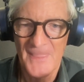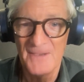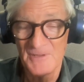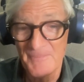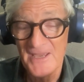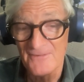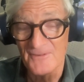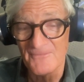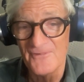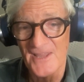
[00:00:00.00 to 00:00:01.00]
And we pay
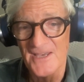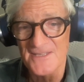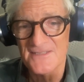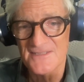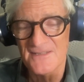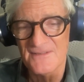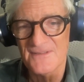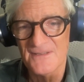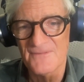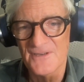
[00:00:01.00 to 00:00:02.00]
them for that. So
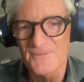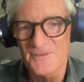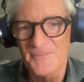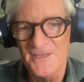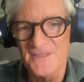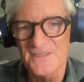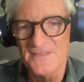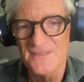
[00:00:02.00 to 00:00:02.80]
they're very well paid.